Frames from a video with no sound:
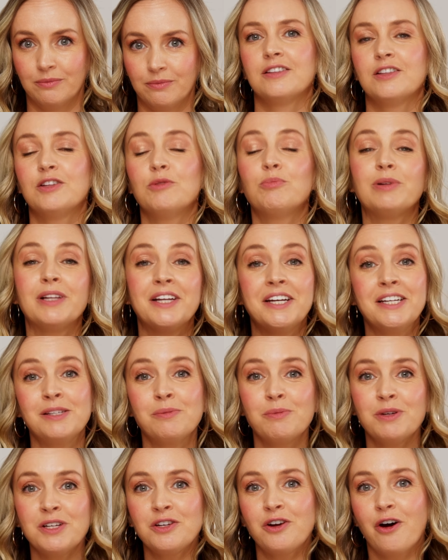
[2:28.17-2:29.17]
The
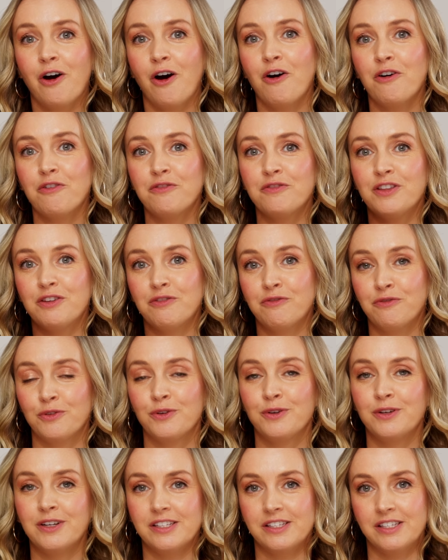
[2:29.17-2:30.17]
placement of the
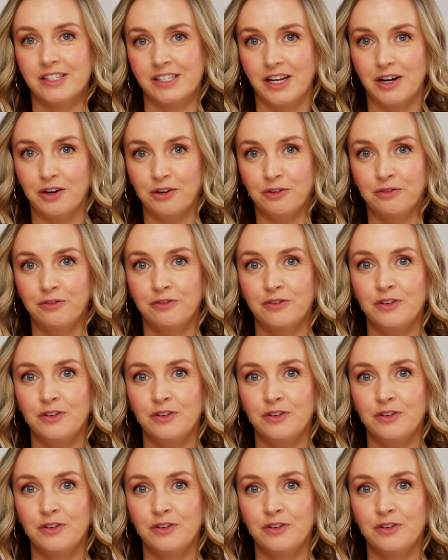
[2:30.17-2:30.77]
food itself,